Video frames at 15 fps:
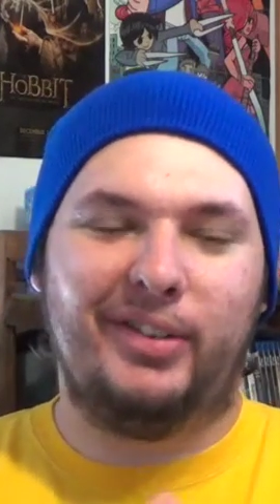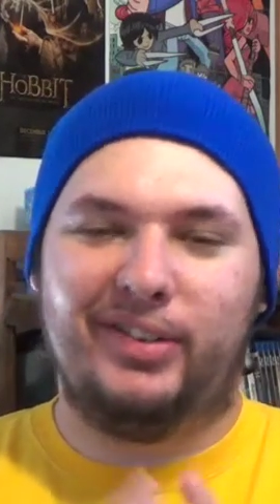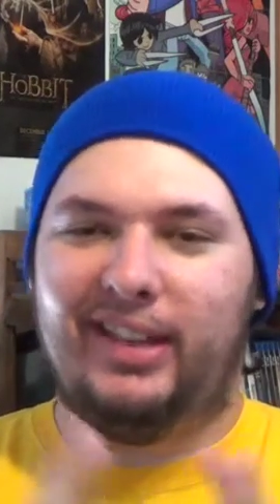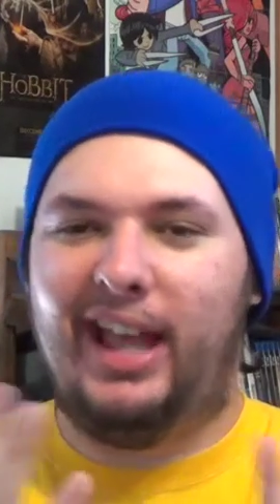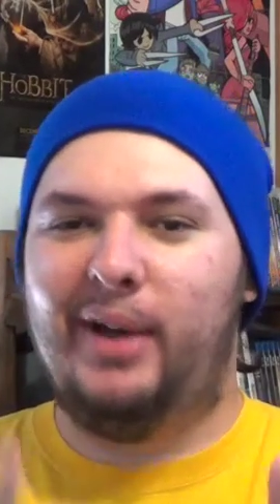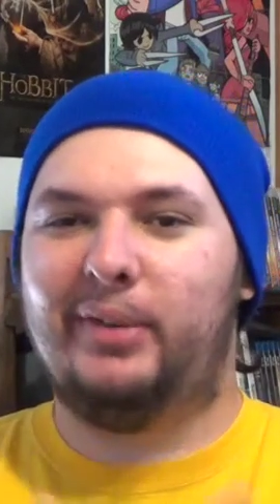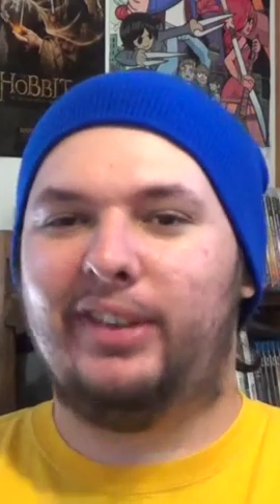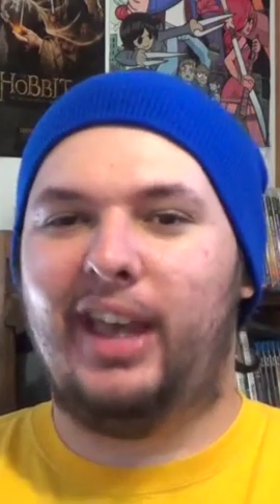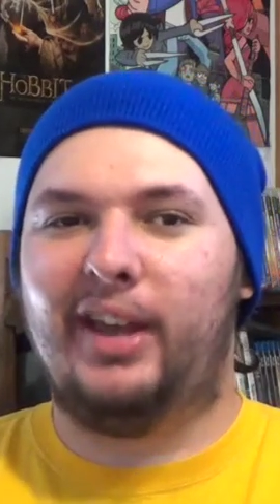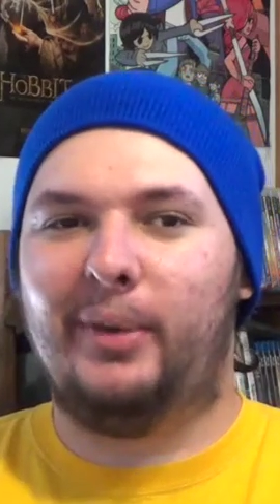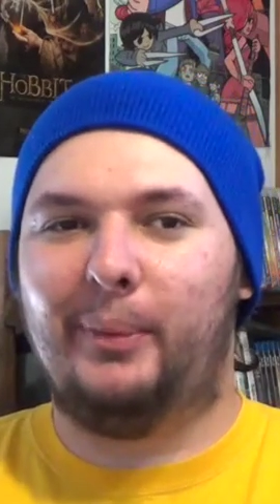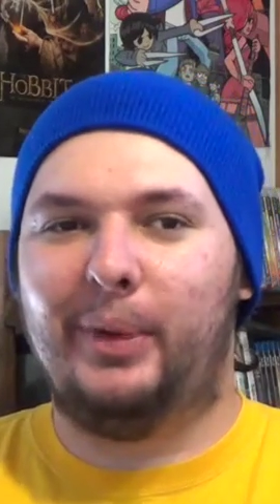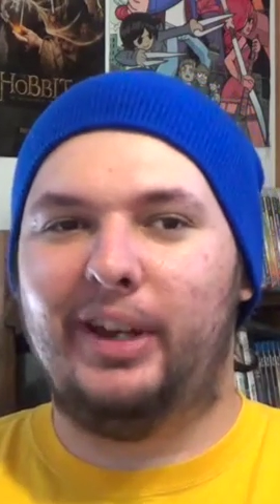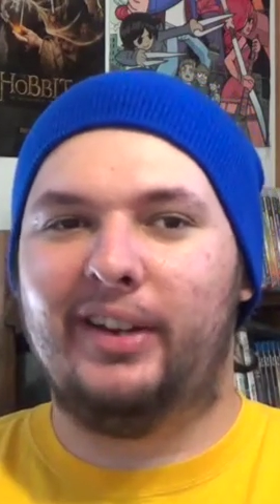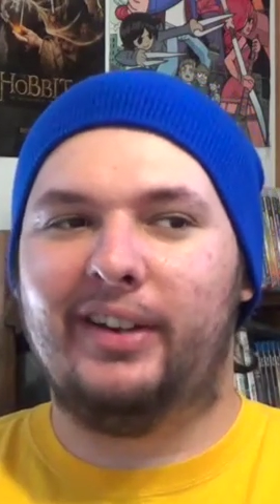So that was kind of
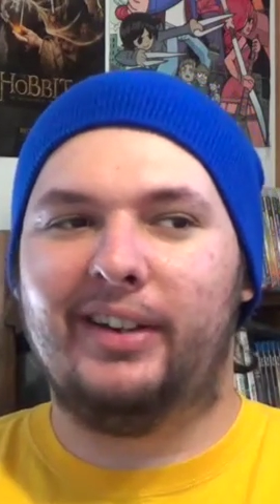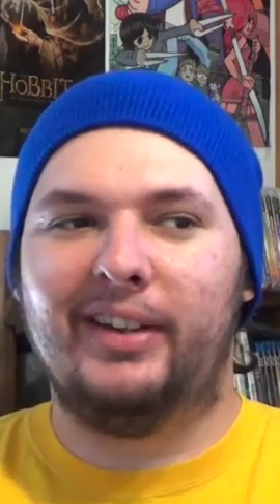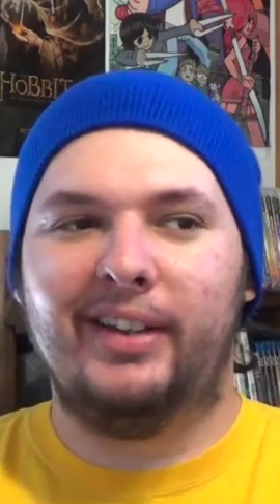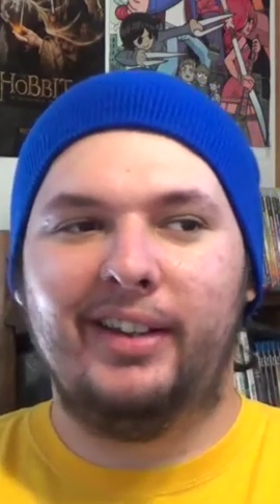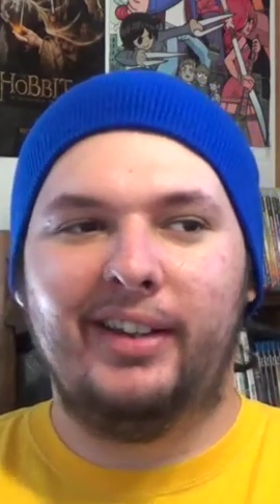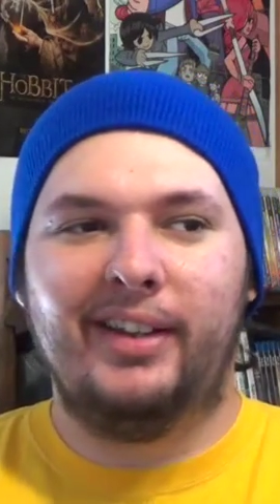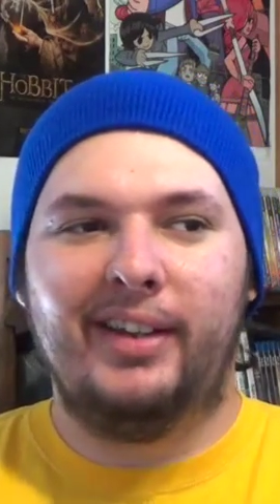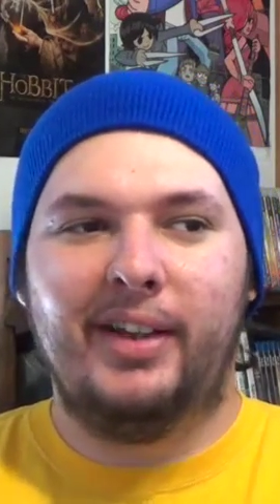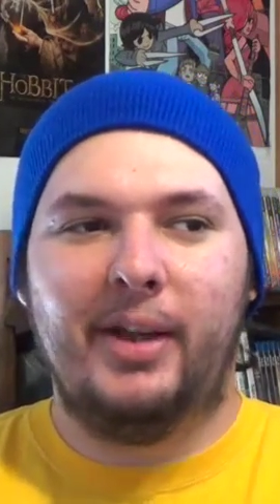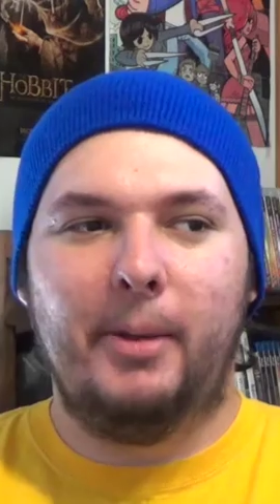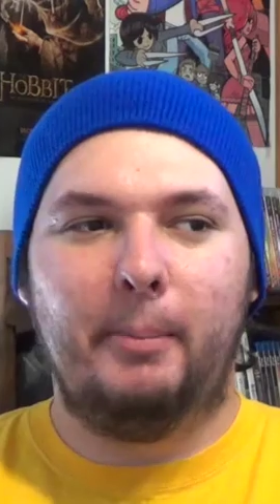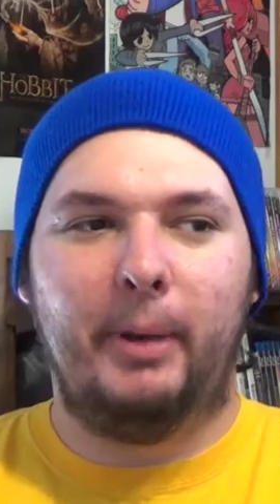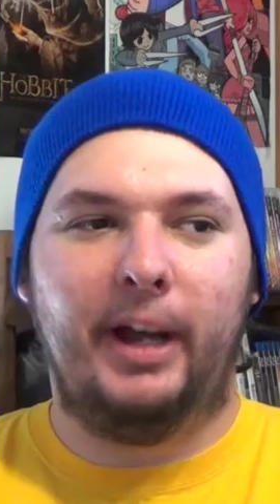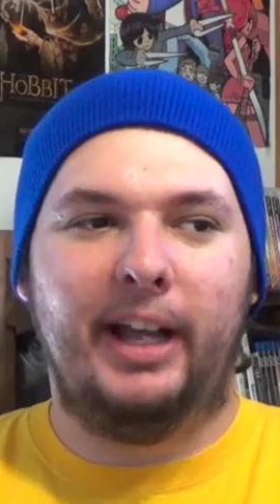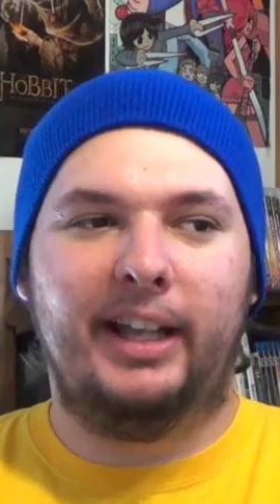weird
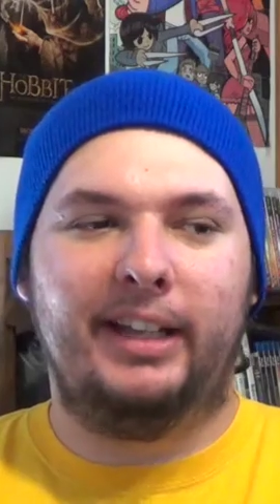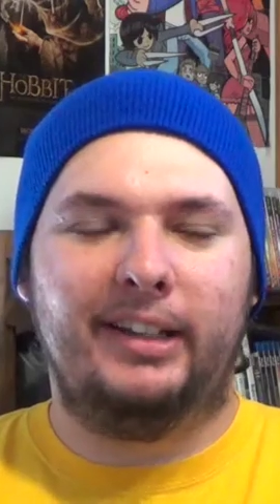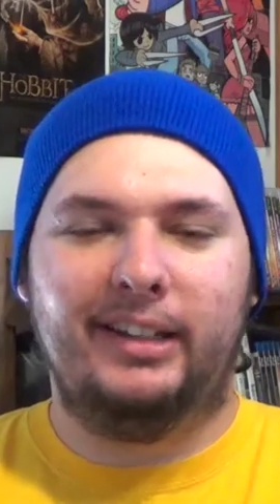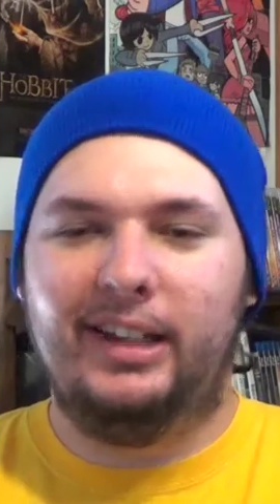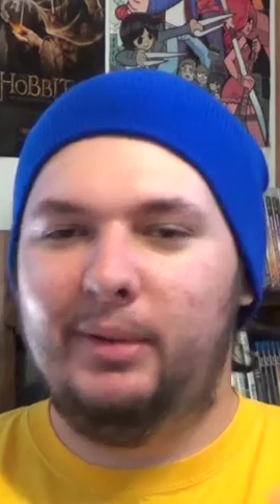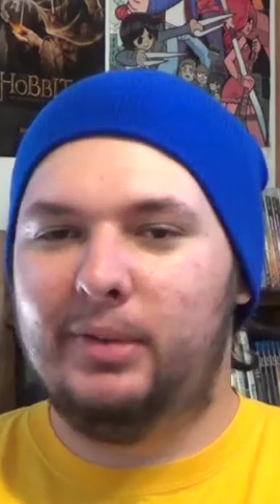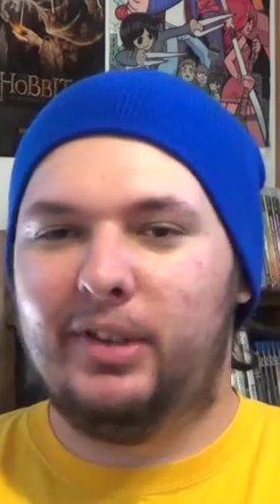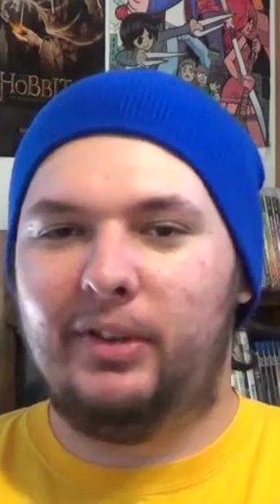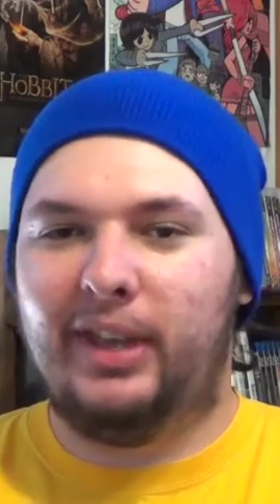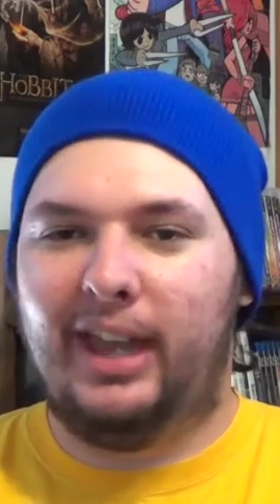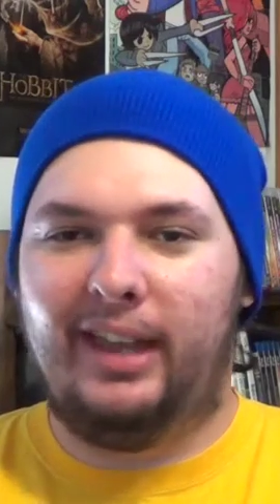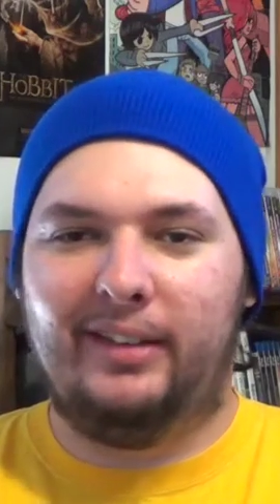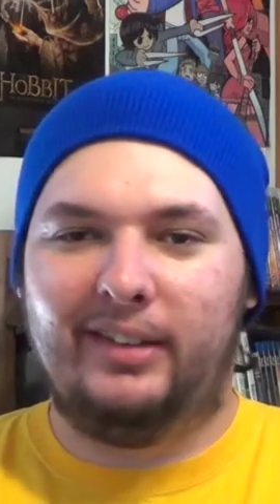but he was okay.